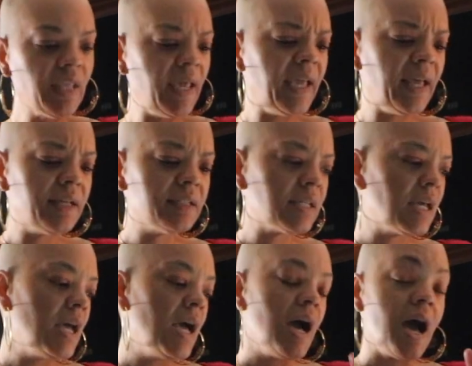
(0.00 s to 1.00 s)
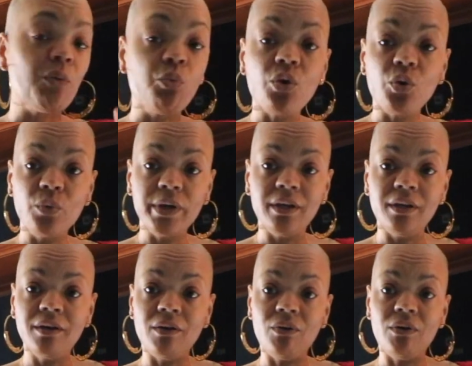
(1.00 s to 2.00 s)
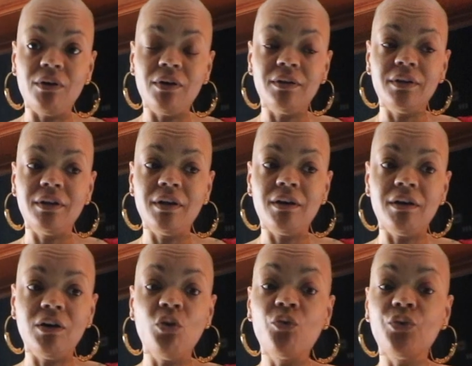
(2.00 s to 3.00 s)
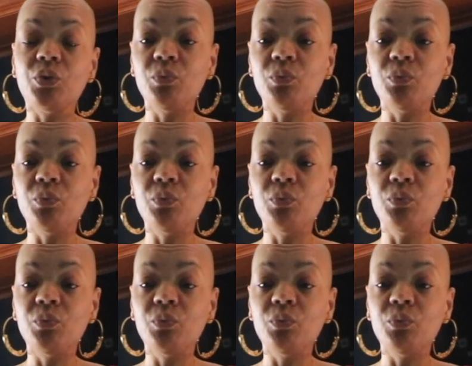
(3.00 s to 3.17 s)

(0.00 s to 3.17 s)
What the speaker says: And I wore a wig on over the